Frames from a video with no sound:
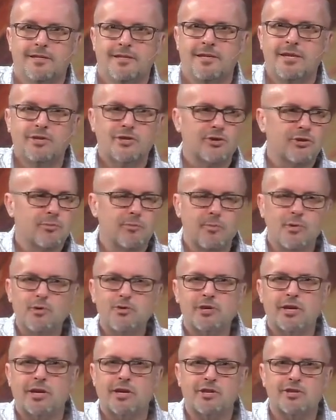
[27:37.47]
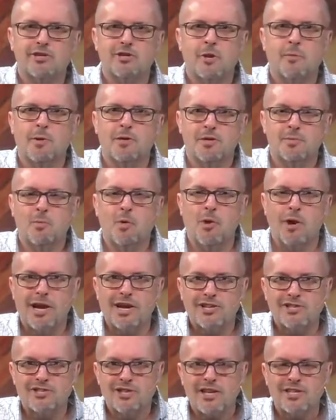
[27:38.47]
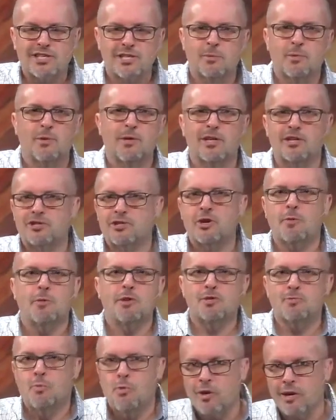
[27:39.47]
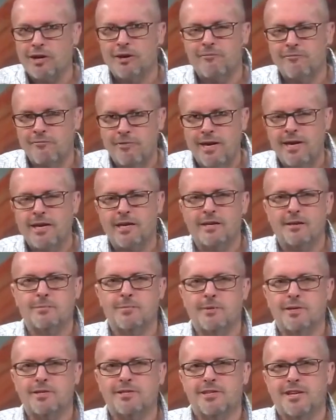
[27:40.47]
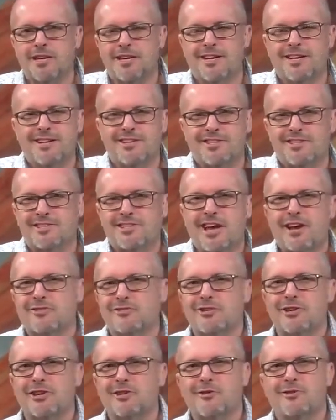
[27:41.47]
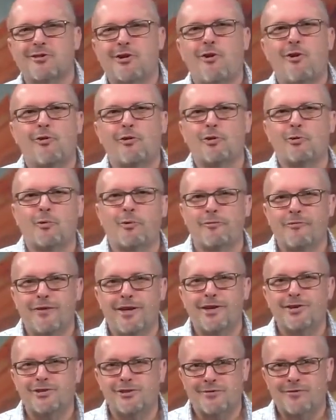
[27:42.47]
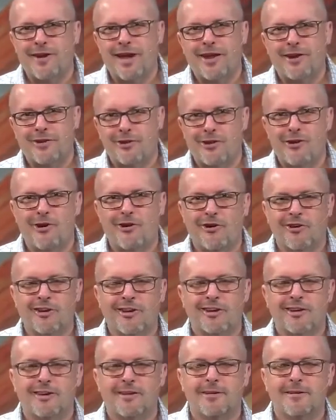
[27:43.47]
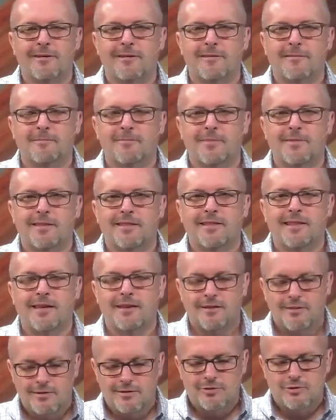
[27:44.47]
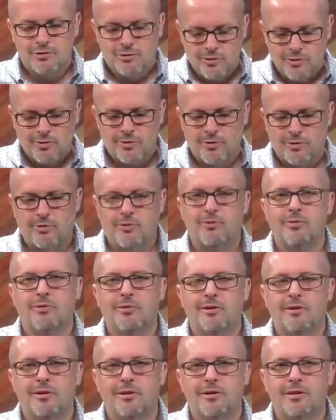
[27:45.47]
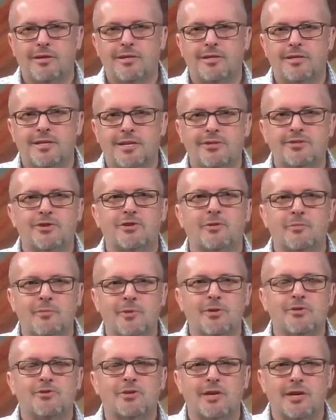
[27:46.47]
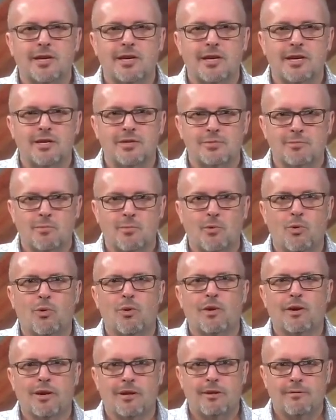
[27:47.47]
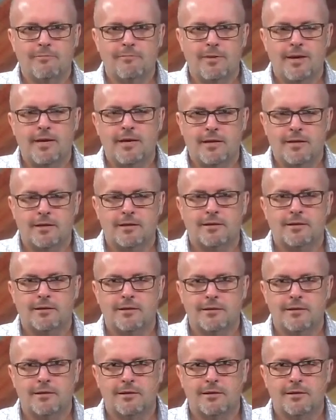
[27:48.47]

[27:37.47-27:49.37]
Digital music is so much more accessible. It's so much more convenient. But this is actually called the revenge of analog. That true, digital music is more convenient.